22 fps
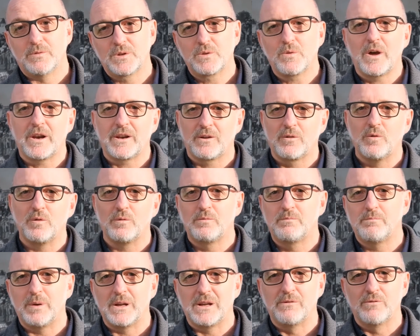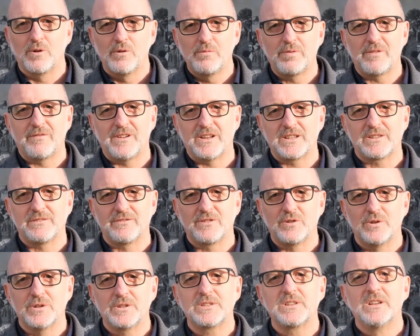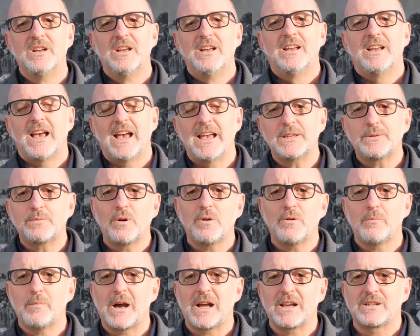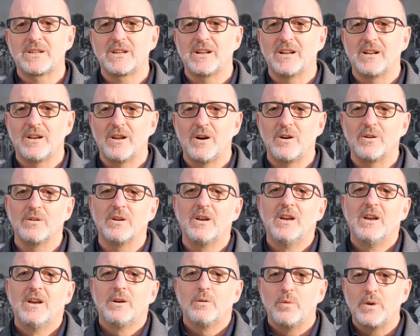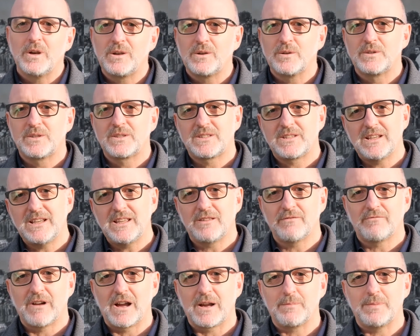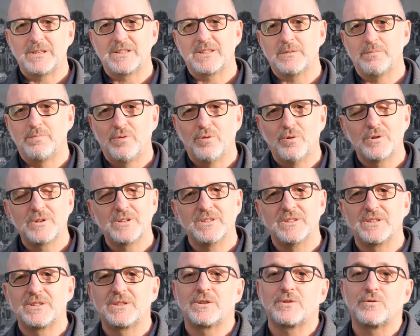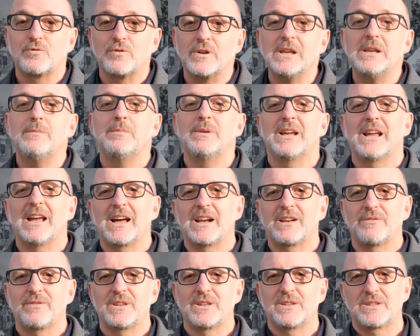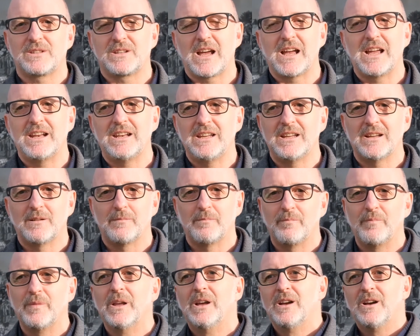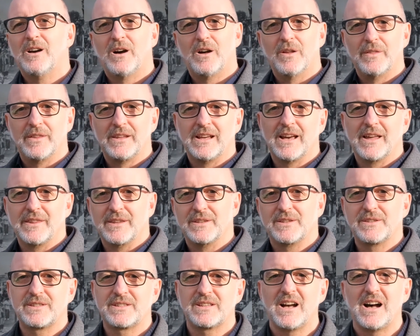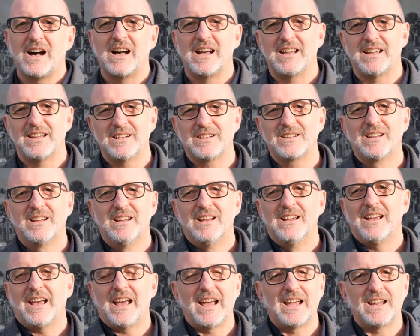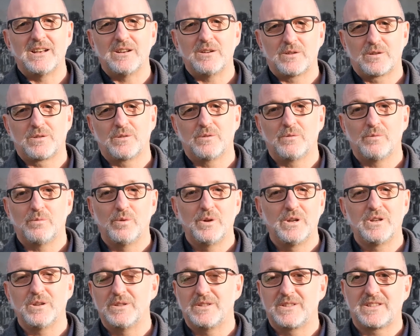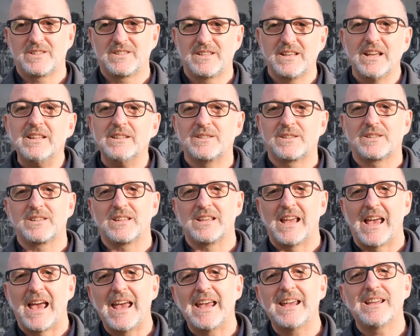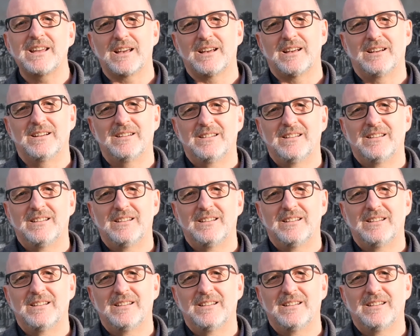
was quite a big group of us, of course. As we were marching along, we could see the rugby supporters streaming out of the stadium on the other side, and we could sense the anger.